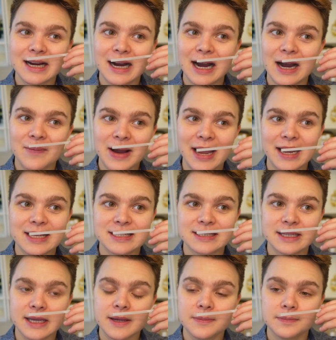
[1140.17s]
um, I could
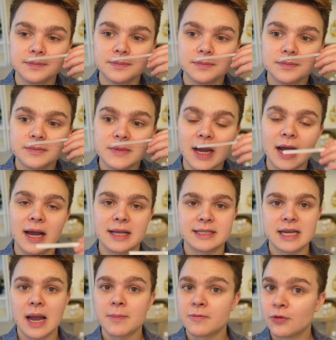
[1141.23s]
see uh,
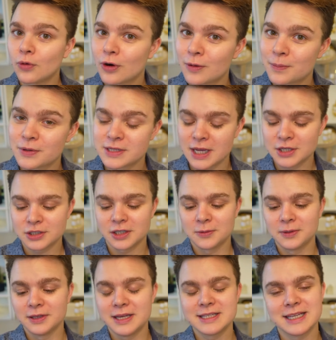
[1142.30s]
Tom Ford potentially
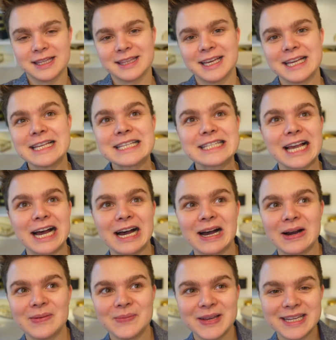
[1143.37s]
releasing this.
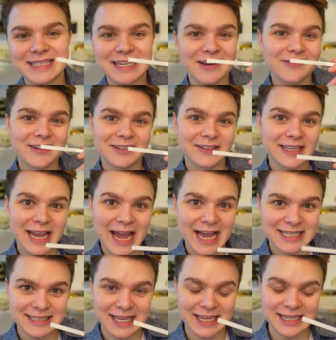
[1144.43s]
Um, it definitely
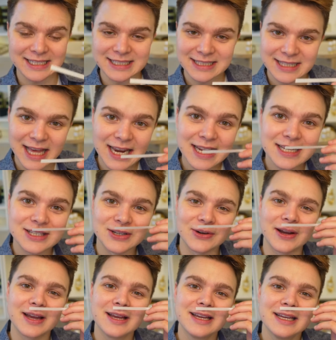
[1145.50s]
has that aesthetic to
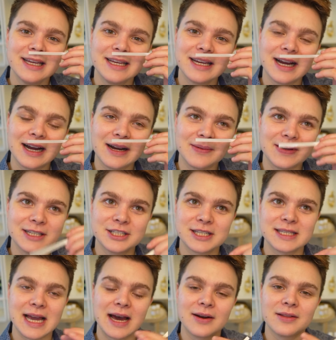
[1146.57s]
it. Um, it's
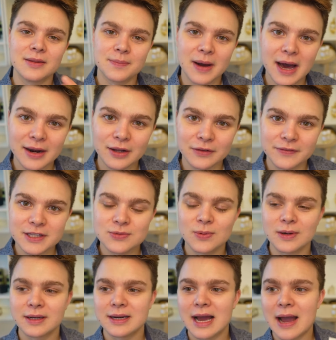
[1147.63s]
just out of the bottle. This
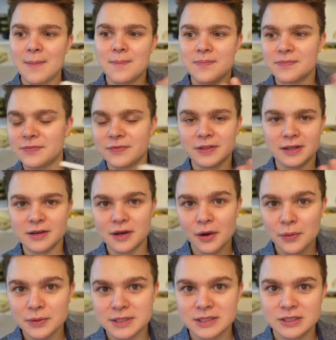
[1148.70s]
one, I'm the
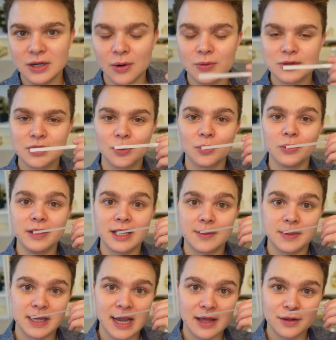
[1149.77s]
notes don't totally come
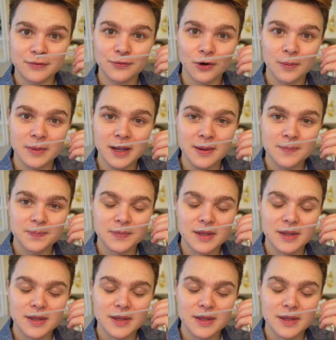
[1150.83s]
together for me.